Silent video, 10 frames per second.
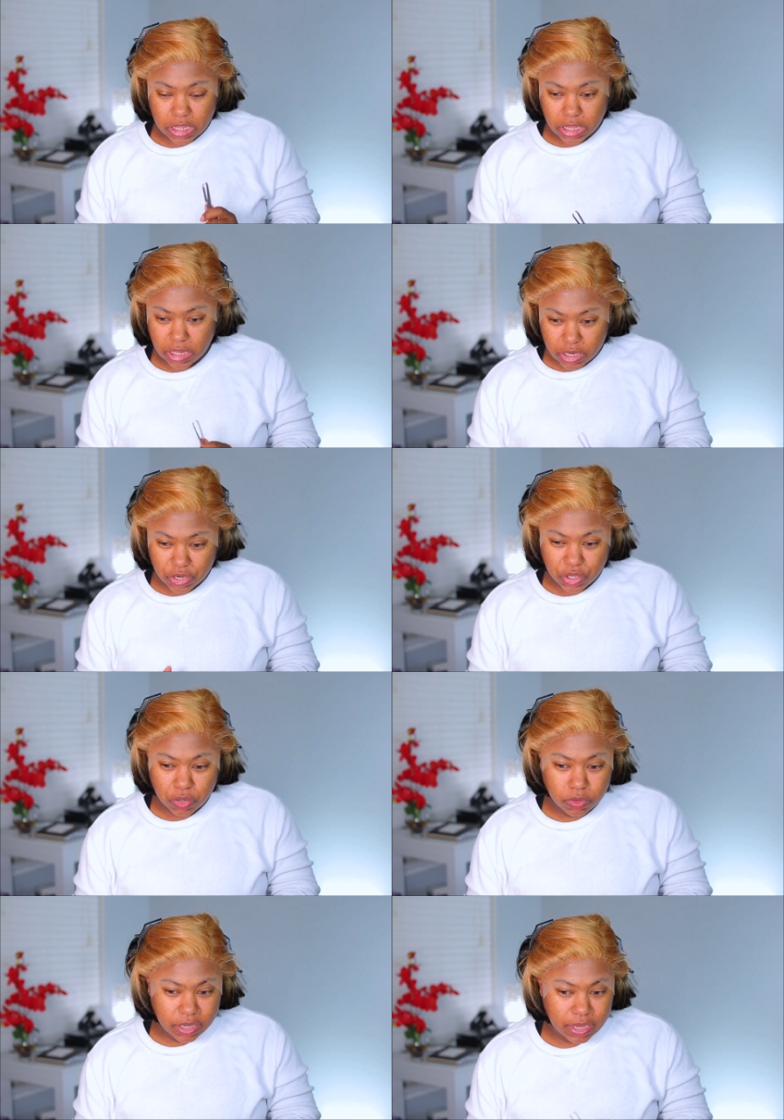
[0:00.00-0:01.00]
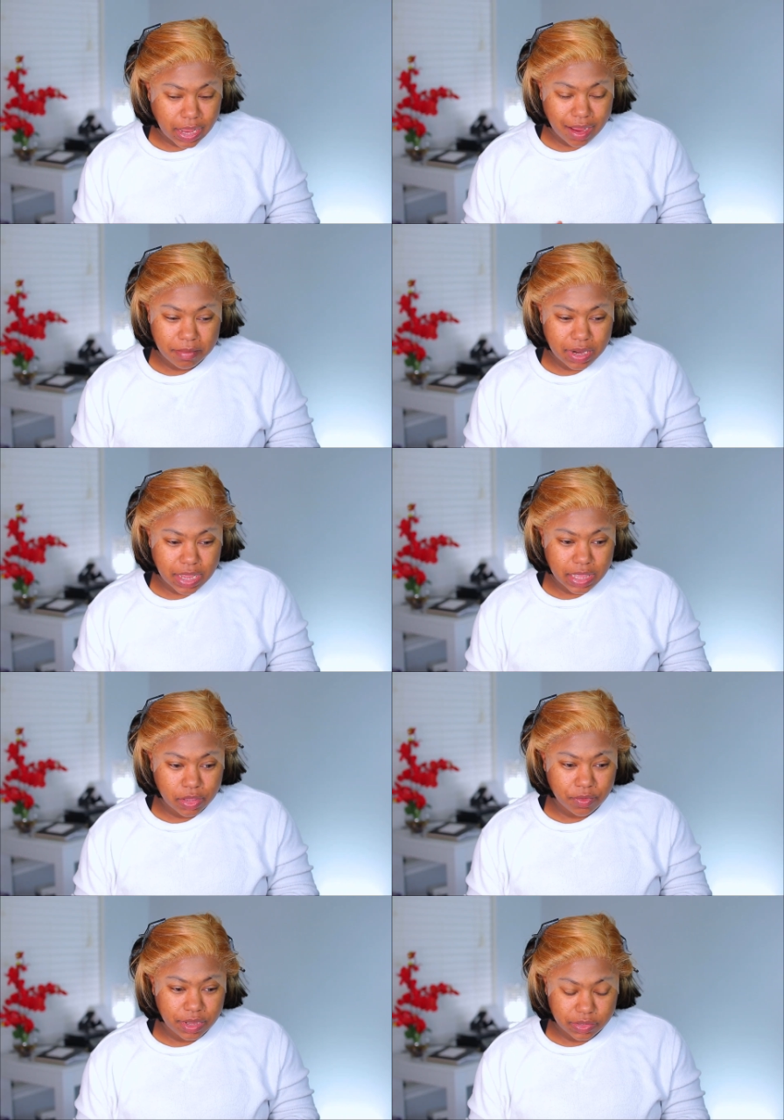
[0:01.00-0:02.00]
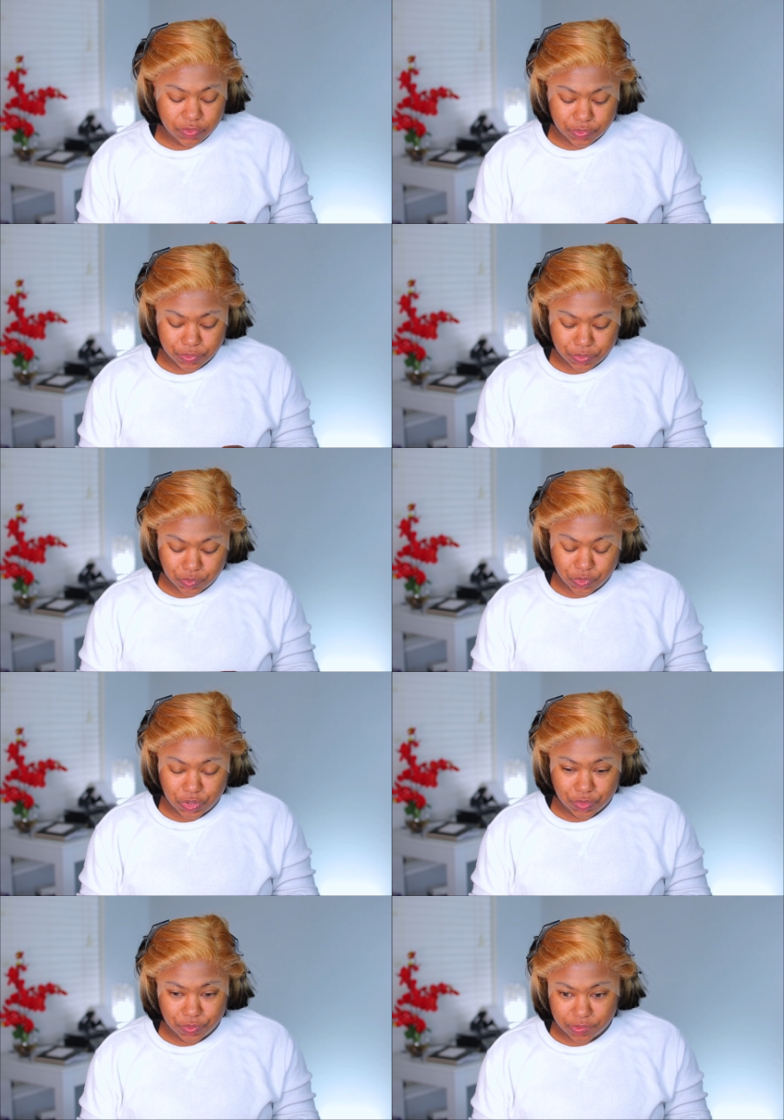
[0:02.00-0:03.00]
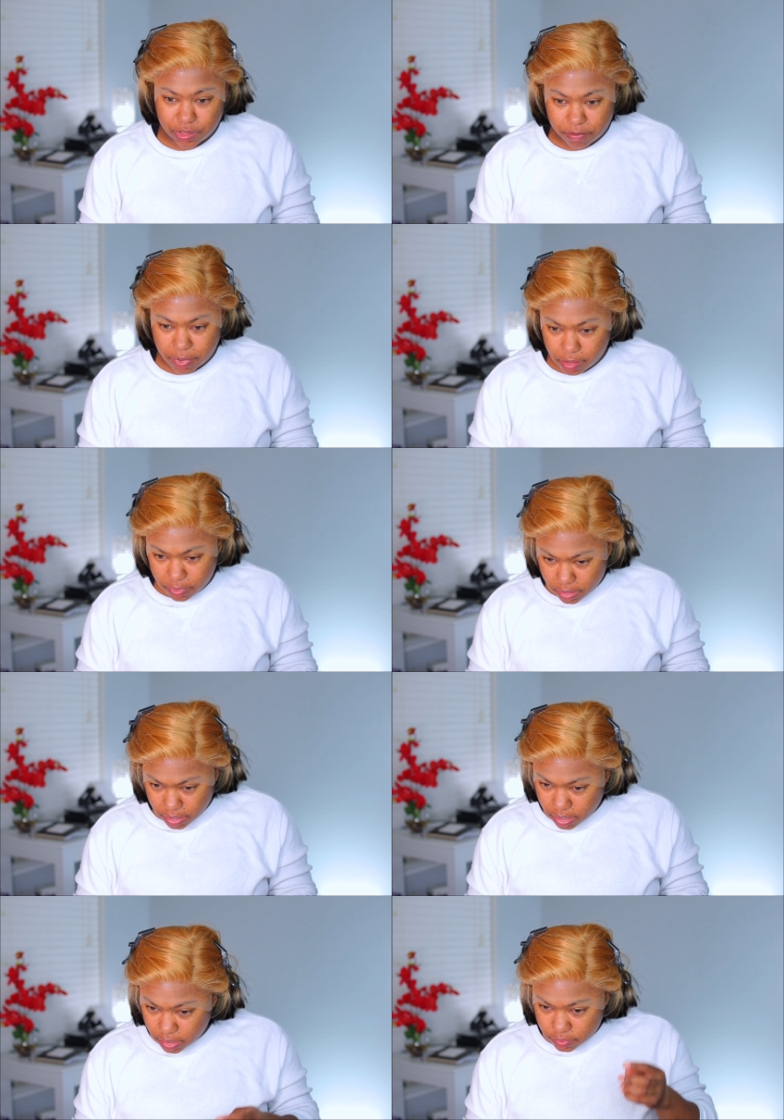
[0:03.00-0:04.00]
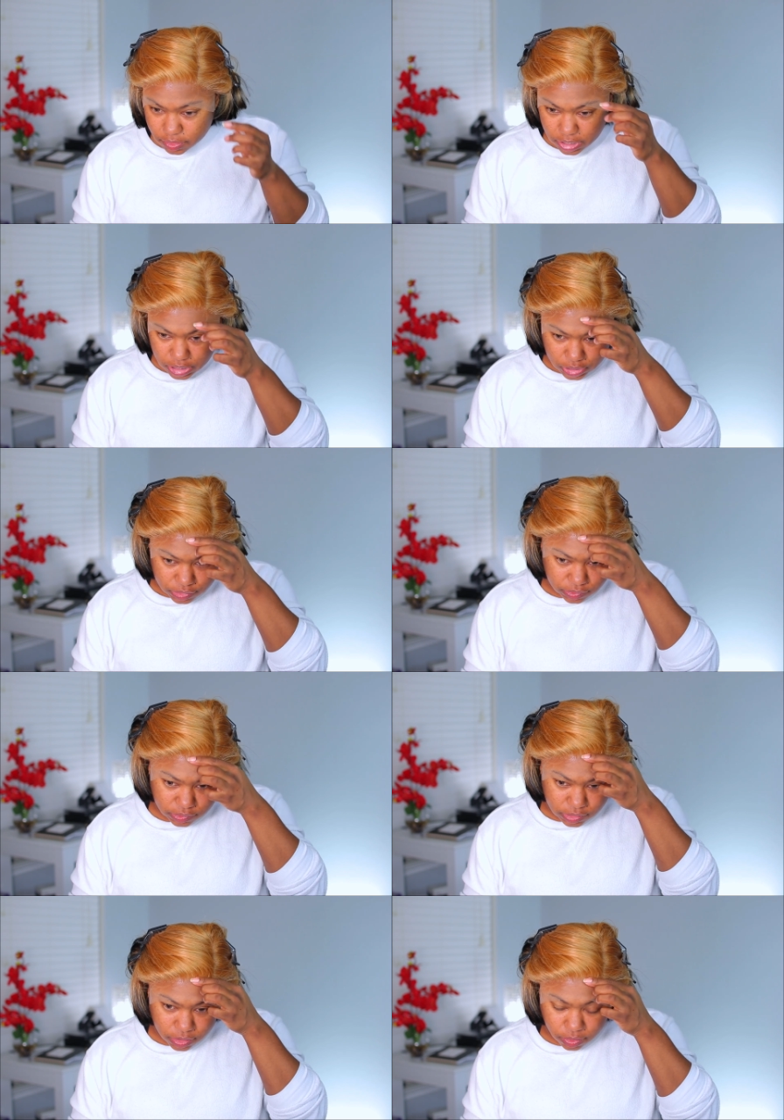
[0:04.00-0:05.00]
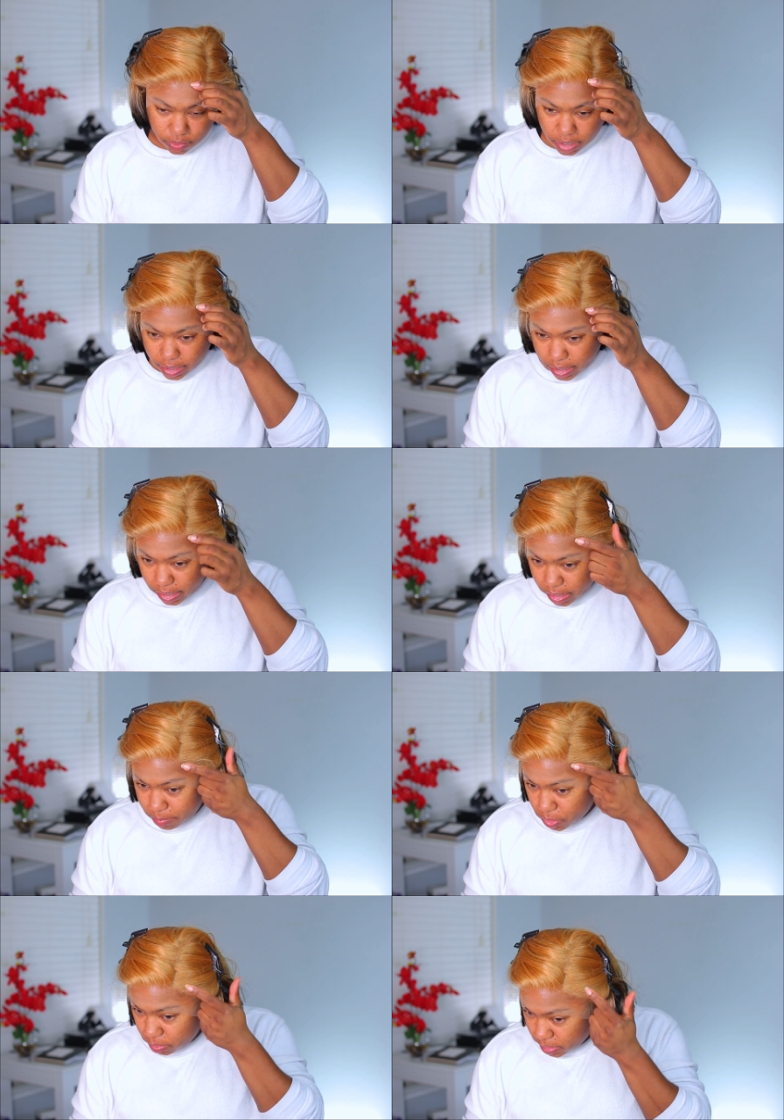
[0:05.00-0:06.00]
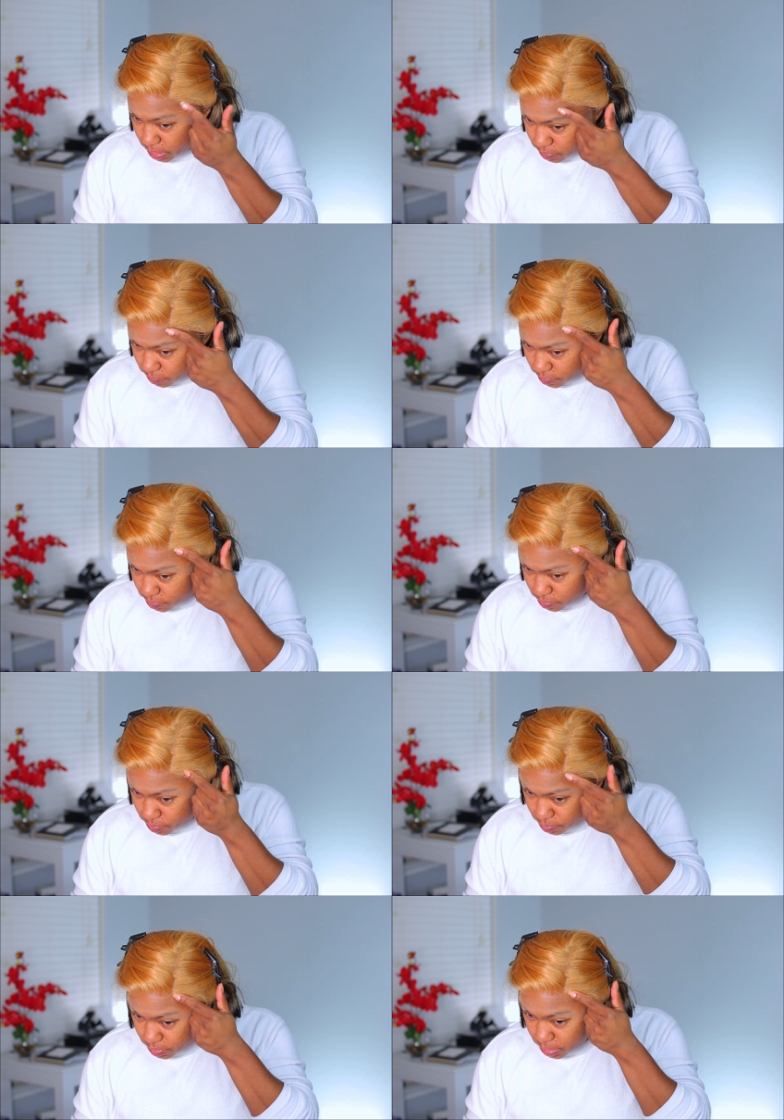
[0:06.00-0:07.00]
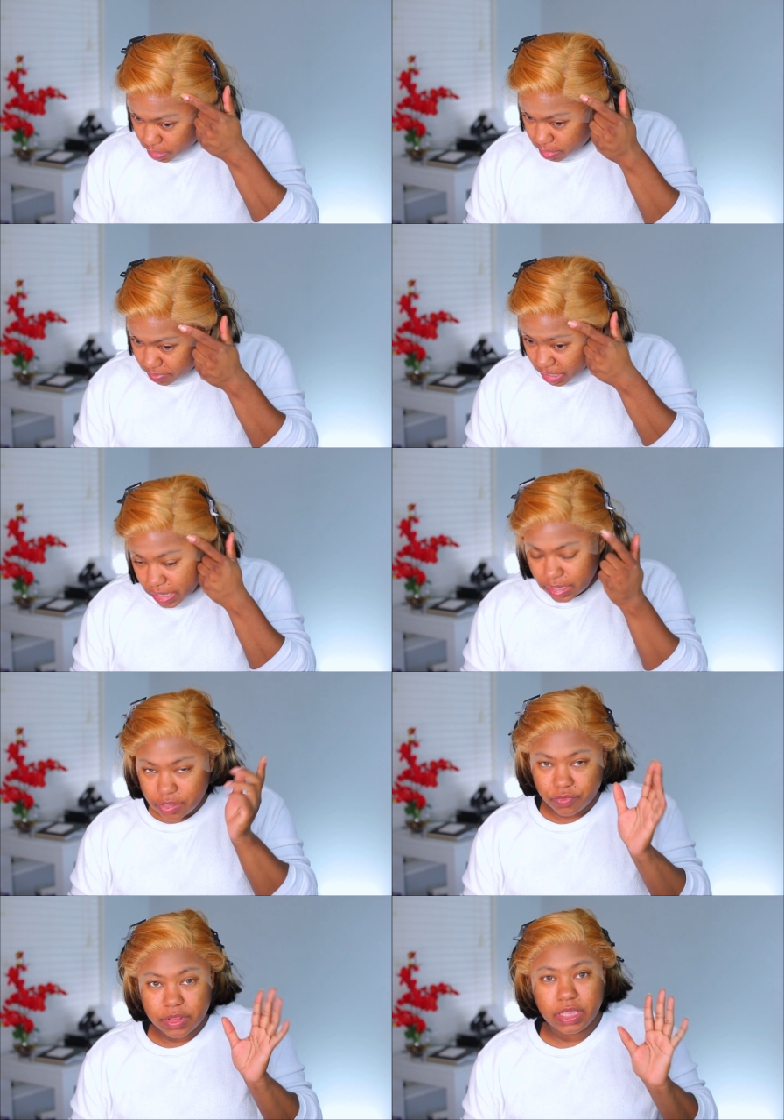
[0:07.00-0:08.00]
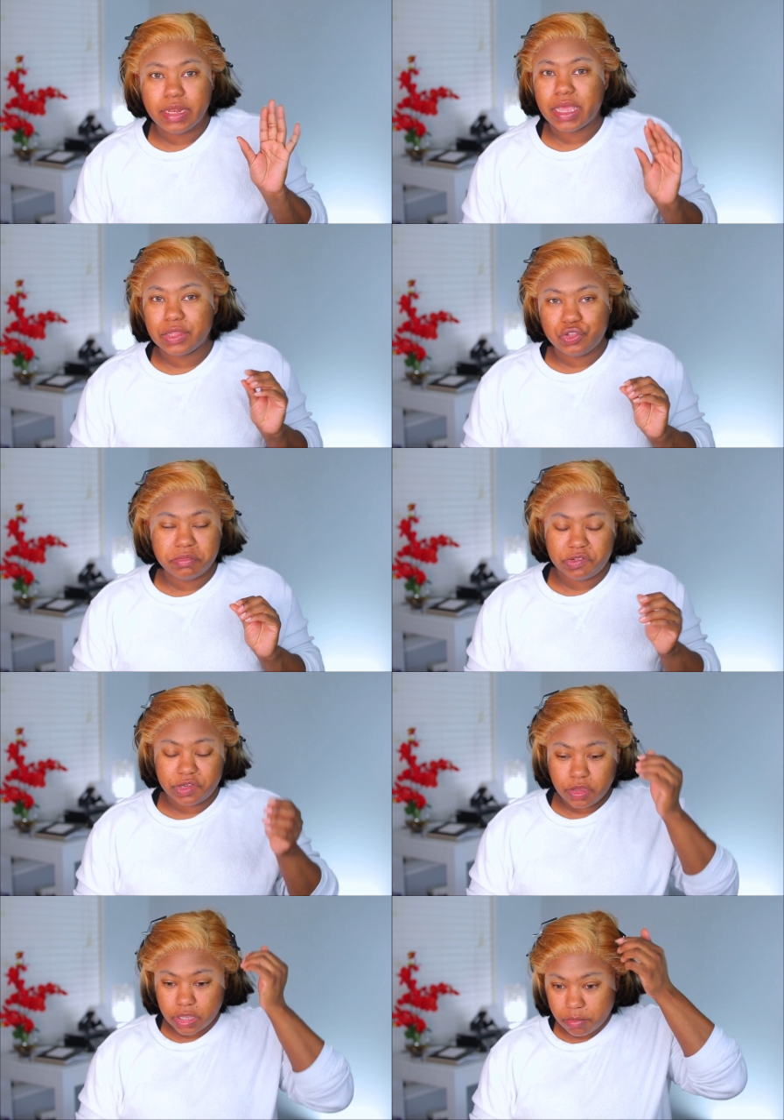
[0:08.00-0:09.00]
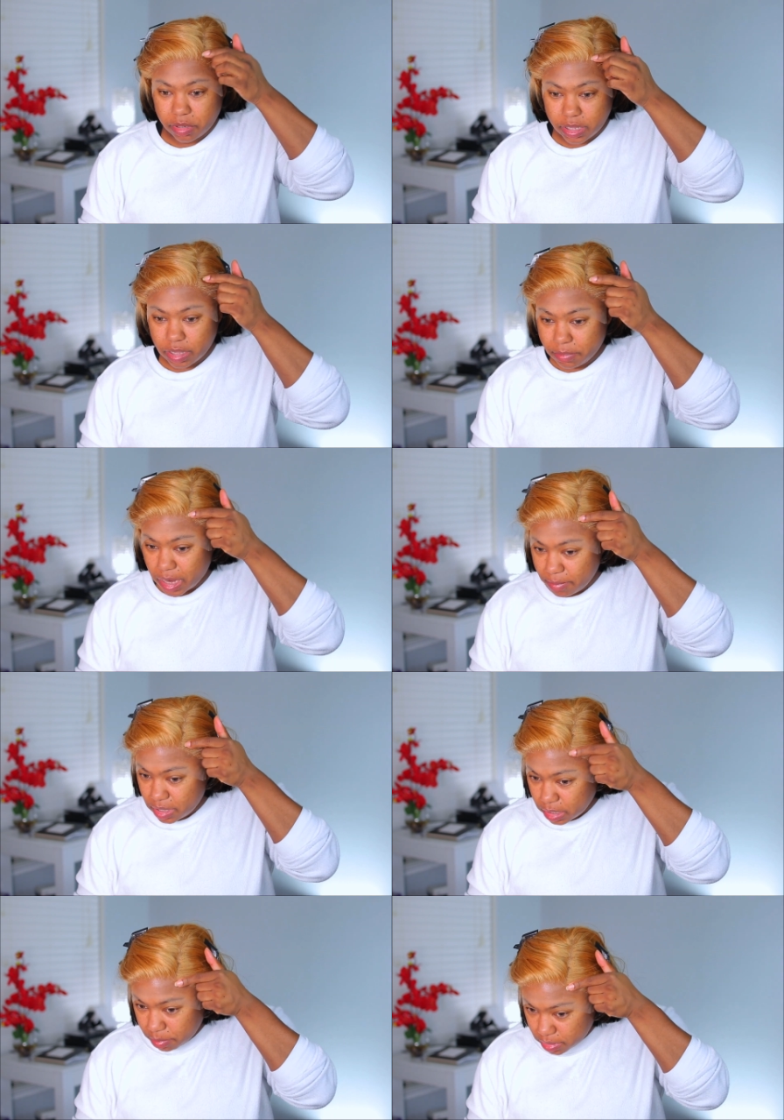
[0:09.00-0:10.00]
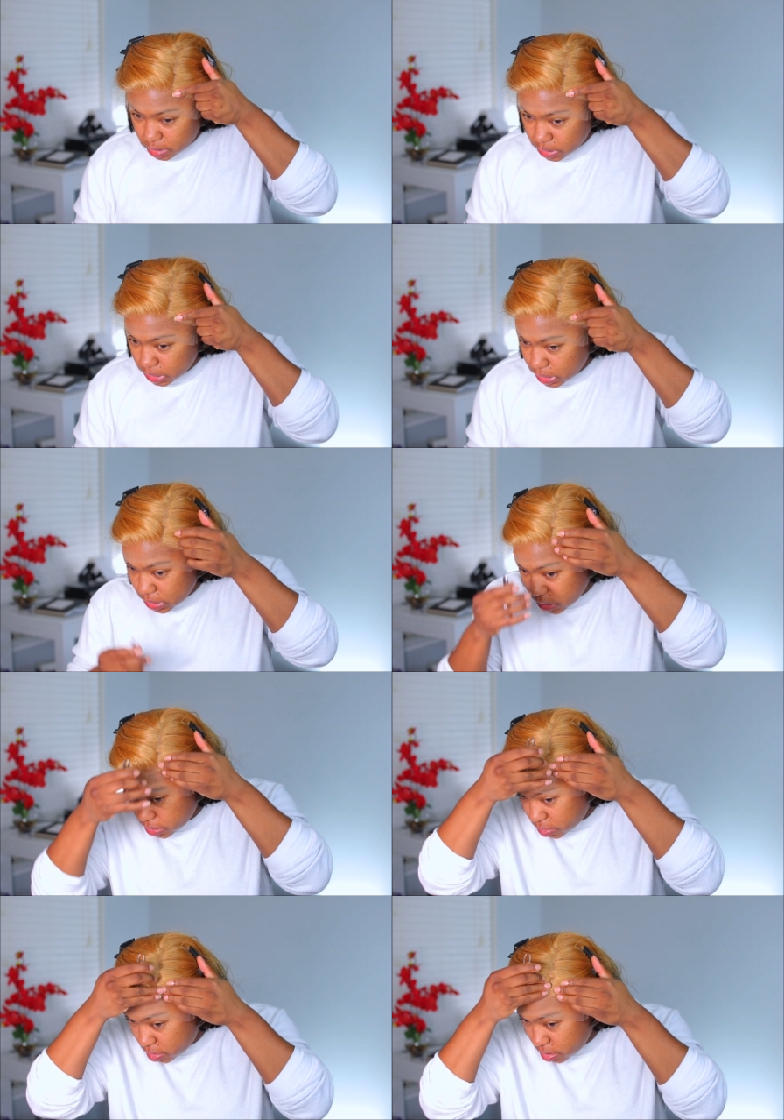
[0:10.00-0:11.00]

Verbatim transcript: a color unit, I'm not going to use the baby hairs. So I am going to, um, there and there's really not too much hair you can pluck, but I'm going to pluck